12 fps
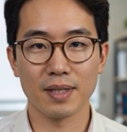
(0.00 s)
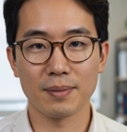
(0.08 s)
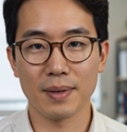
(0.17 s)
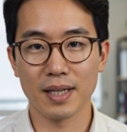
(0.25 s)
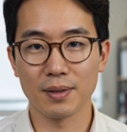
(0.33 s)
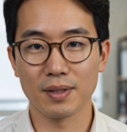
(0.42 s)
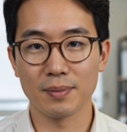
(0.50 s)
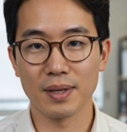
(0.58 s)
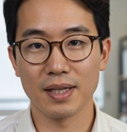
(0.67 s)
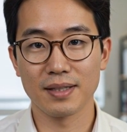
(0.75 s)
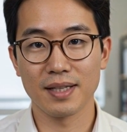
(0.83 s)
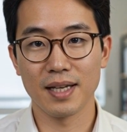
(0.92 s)
In many
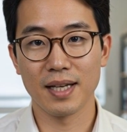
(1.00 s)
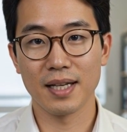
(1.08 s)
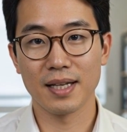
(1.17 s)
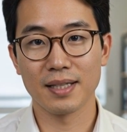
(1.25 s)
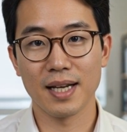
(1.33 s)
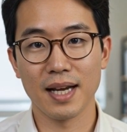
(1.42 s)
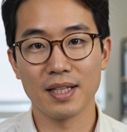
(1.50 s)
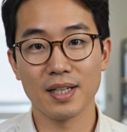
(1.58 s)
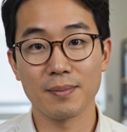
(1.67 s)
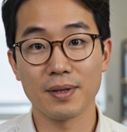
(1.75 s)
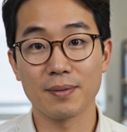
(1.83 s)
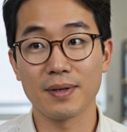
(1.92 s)
respects, the AI
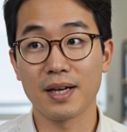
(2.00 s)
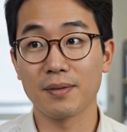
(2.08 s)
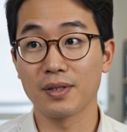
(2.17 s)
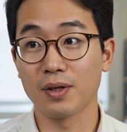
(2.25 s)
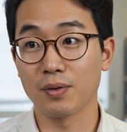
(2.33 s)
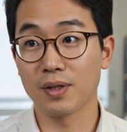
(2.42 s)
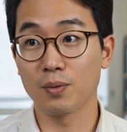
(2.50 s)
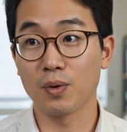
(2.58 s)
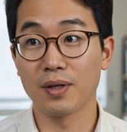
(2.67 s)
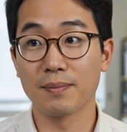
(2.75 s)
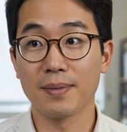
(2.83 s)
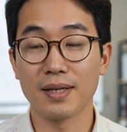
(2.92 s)
chip is becoming only
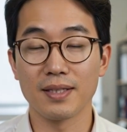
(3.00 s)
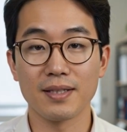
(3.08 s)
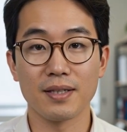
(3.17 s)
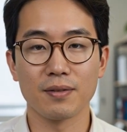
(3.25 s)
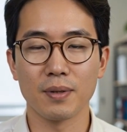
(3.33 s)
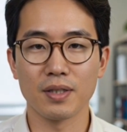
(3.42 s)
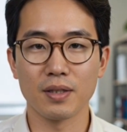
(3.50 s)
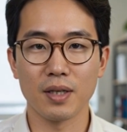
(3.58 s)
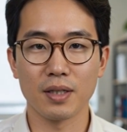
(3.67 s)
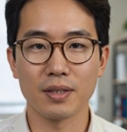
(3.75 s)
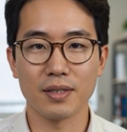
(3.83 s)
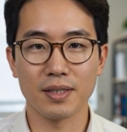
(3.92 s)
one piece of a much
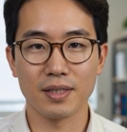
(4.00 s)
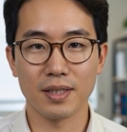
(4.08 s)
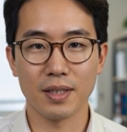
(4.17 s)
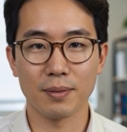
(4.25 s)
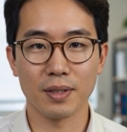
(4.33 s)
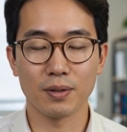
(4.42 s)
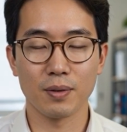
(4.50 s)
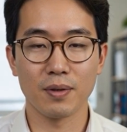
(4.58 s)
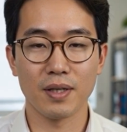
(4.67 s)
larger engineering puzzle.